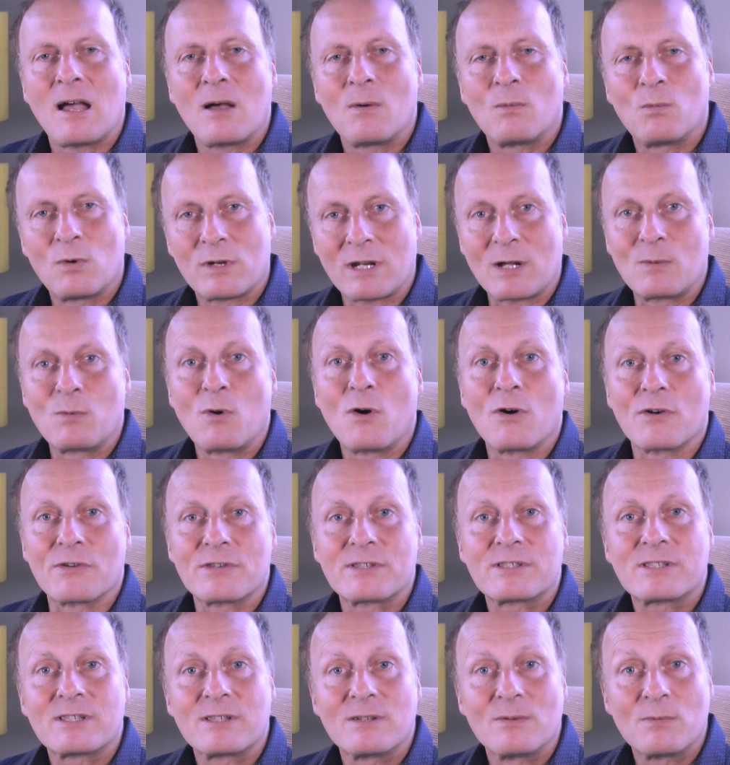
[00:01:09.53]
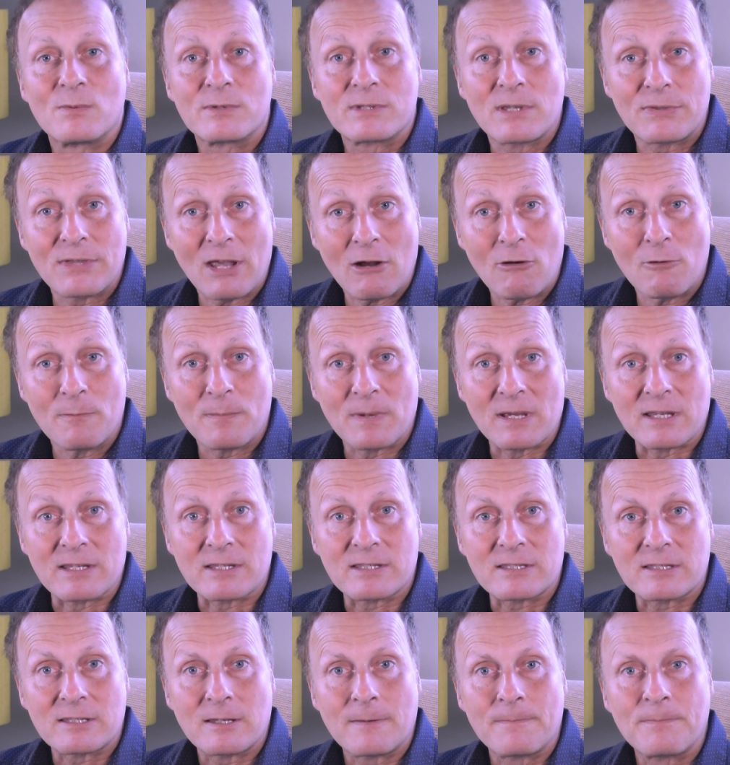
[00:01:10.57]
What I was was a
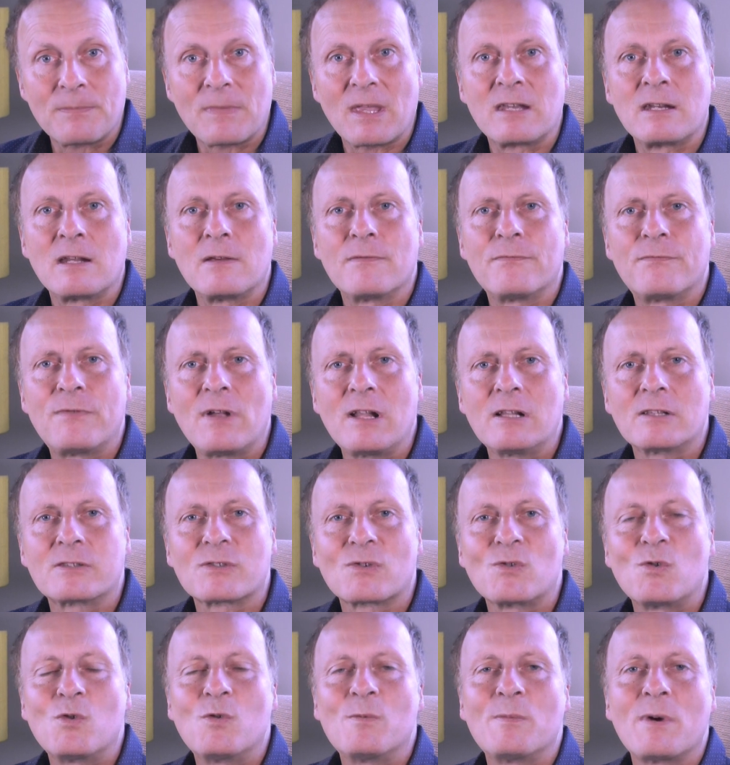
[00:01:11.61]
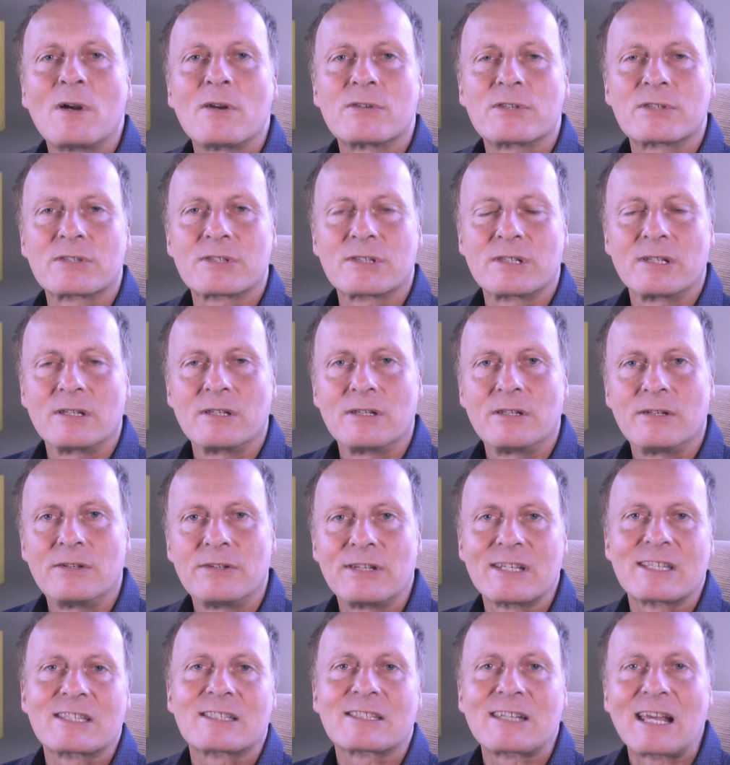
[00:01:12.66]
therapist, and it felt almost
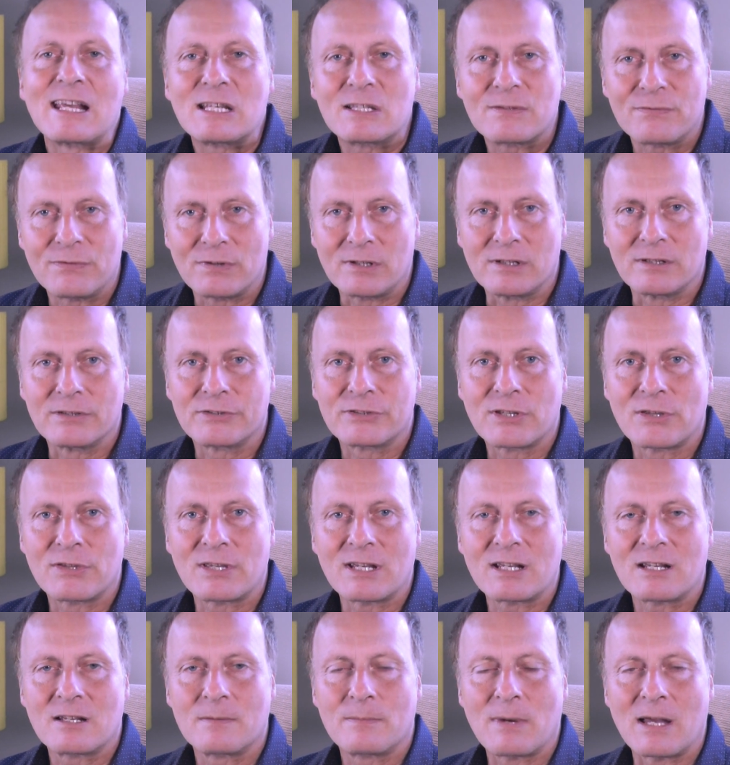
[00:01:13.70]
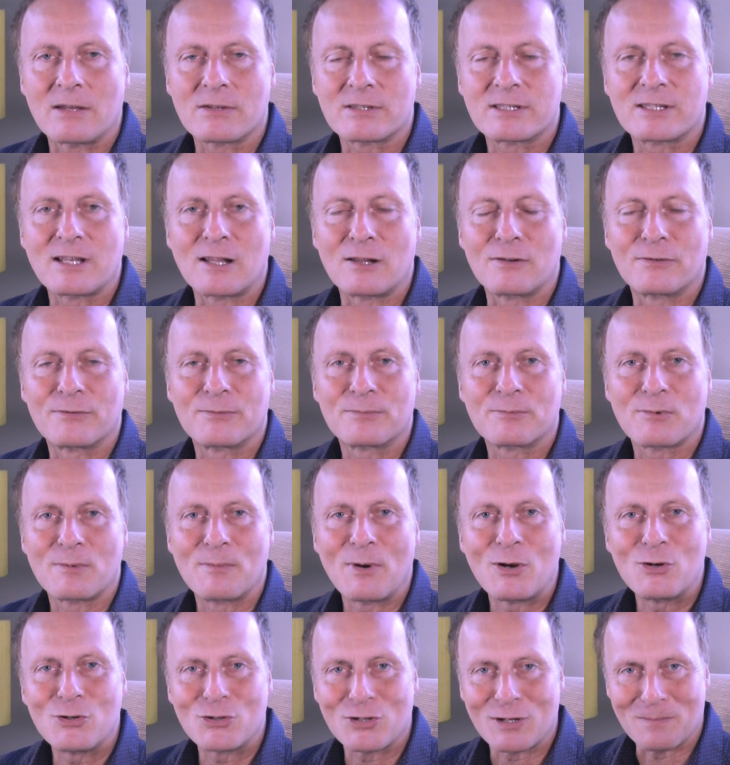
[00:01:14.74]
distasteful to think about self
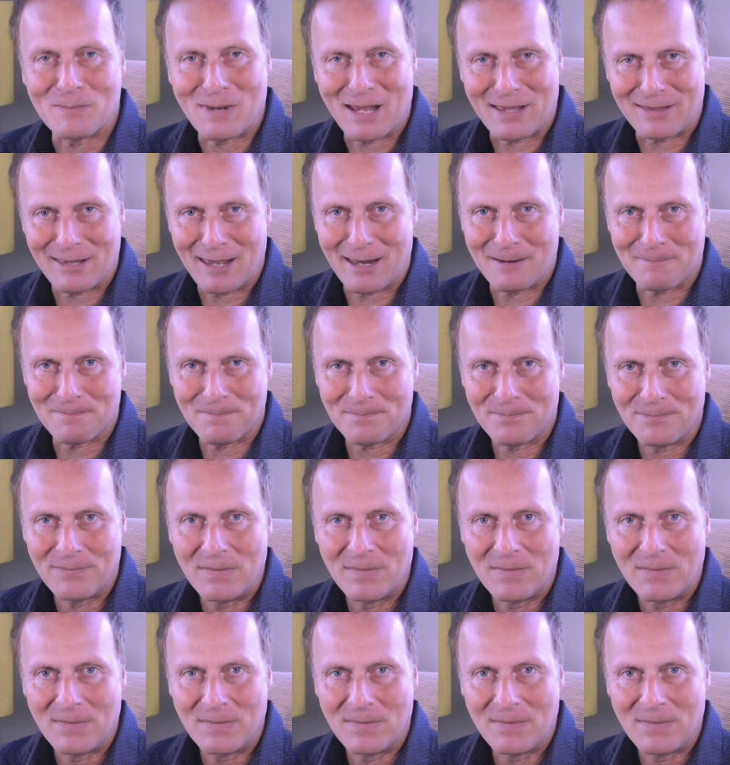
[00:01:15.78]
promotion back then.